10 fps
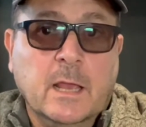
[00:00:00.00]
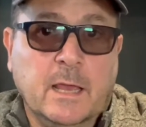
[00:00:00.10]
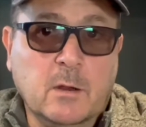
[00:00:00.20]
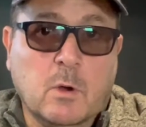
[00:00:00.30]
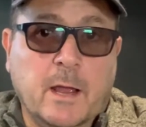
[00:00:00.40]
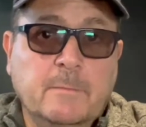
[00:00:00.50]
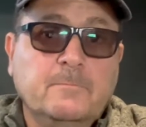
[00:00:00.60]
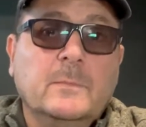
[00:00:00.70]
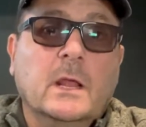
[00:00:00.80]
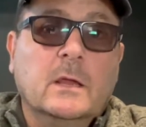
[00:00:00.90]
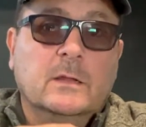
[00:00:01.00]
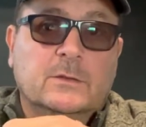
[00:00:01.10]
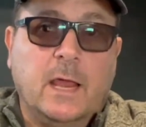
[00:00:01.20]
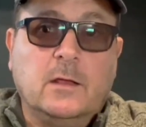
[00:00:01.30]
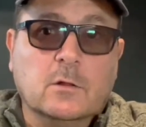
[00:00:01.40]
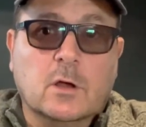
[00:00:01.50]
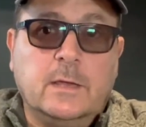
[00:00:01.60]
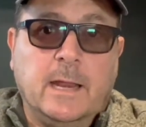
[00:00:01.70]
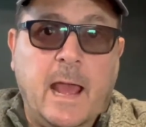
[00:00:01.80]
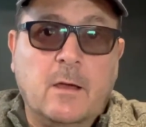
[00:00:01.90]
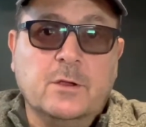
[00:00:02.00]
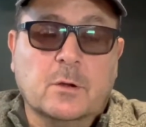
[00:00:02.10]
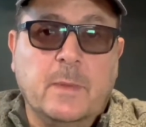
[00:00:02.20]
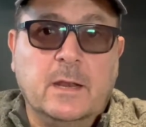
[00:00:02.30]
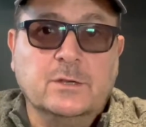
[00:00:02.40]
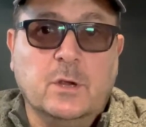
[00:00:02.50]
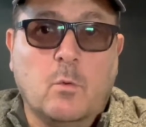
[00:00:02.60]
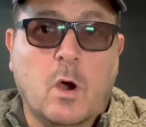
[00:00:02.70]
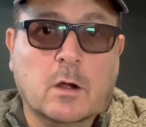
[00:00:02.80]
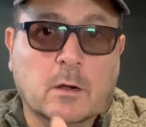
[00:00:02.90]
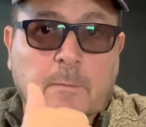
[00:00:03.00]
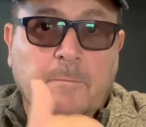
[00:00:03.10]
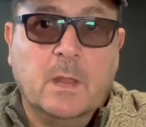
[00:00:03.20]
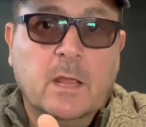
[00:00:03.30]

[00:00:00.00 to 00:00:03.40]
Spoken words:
Anyway, take a look at how you're managing water.